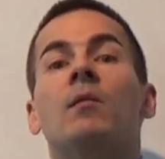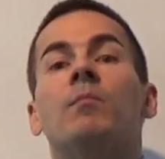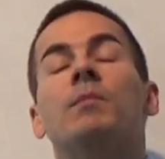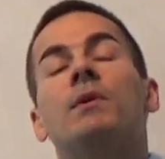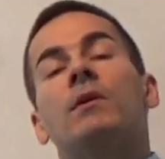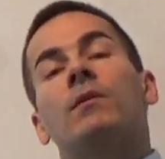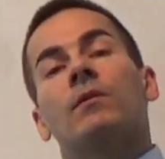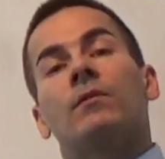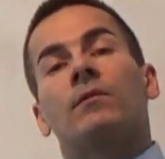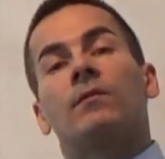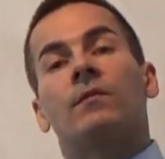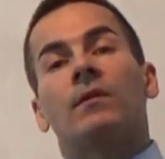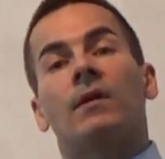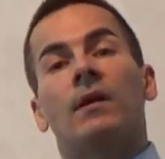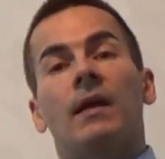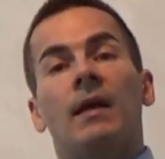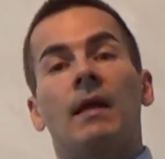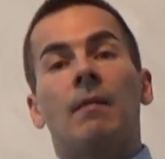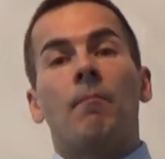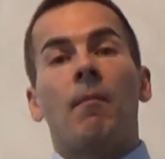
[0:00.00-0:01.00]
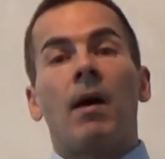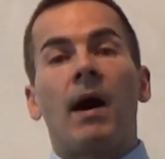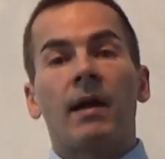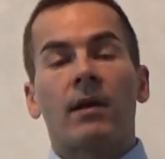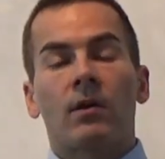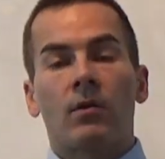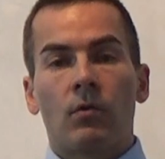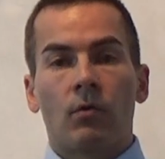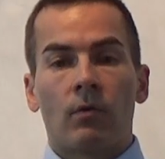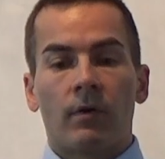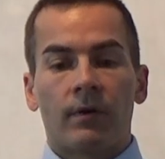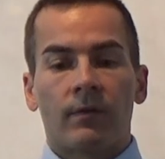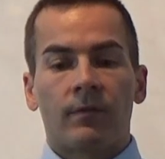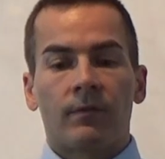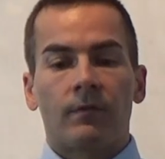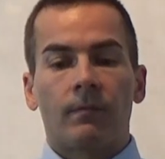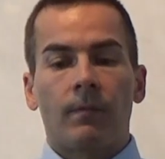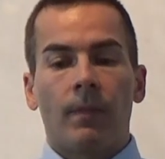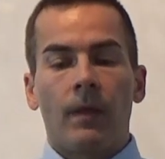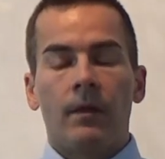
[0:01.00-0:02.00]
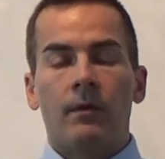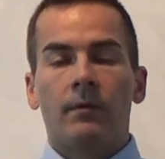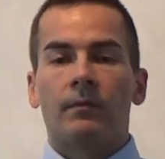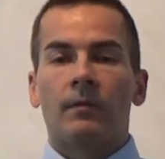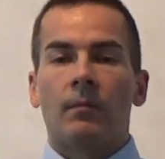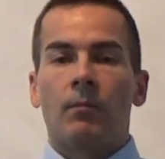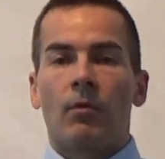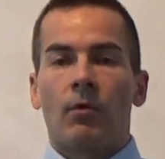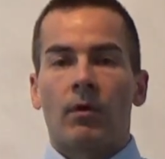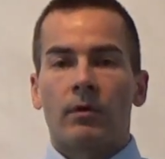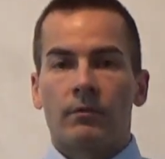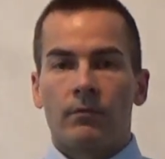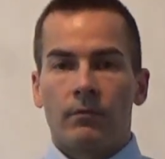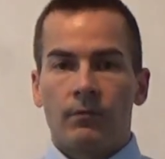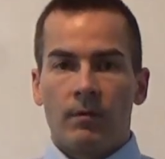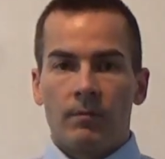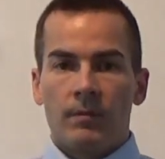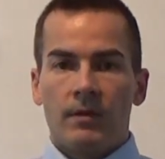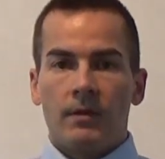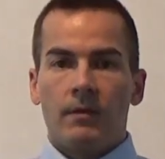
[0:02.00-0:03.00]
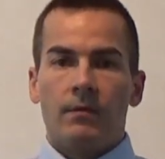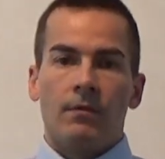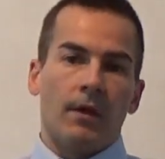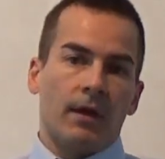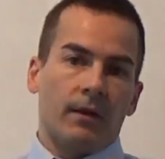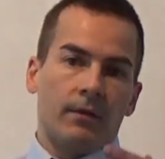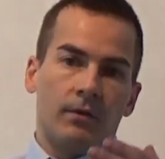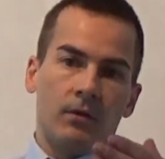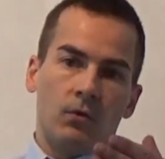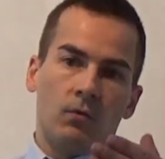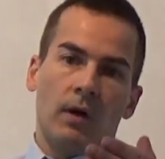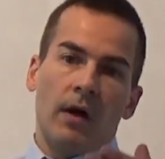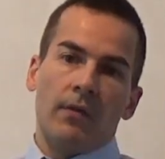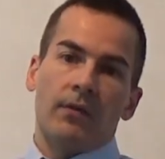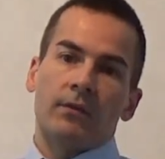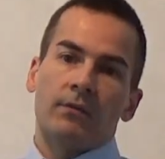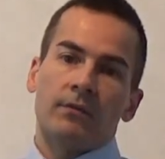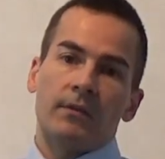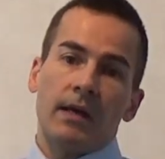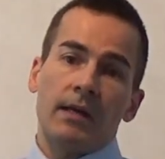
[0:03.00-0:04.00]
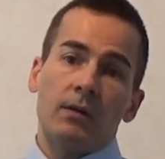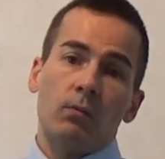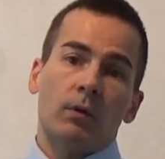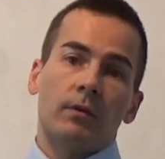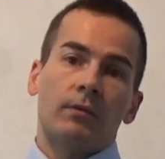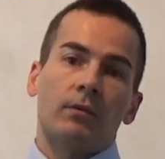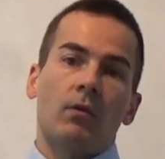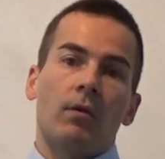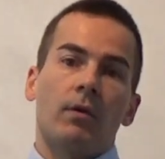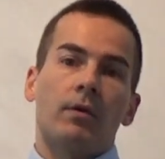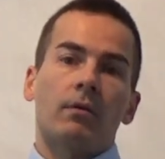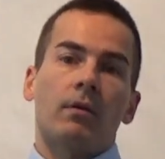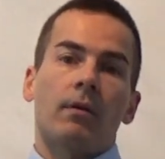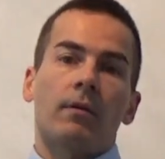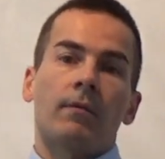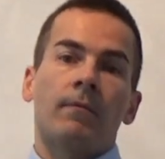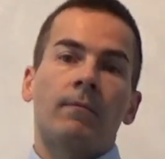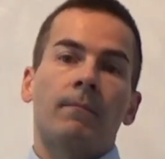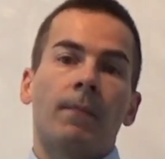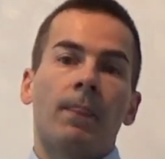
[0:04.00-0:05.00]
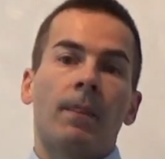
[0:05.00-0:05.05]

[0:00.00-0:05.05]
because in my course it is important for me that you understand what's going on.